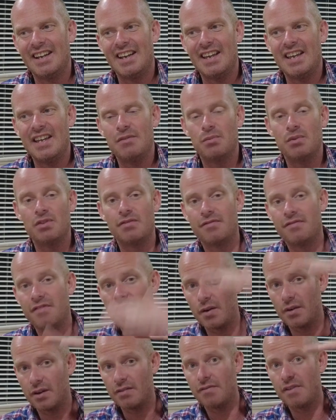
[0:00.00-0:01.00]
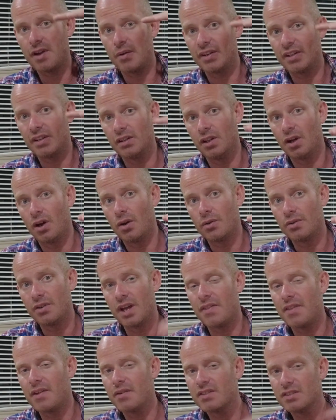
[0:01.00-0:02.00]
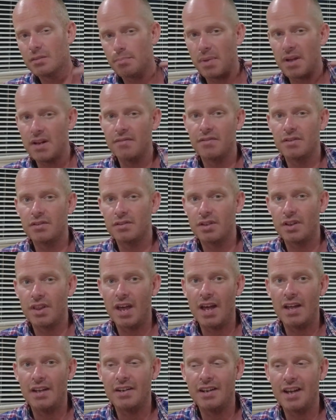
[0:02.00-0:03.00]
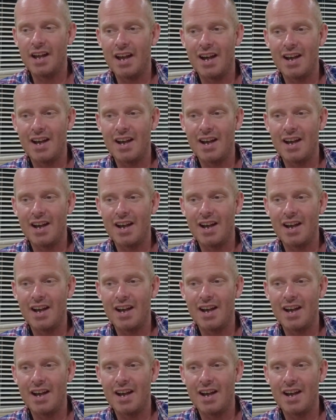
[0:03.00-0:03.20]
it was very, very low. Now there is a benefit to that.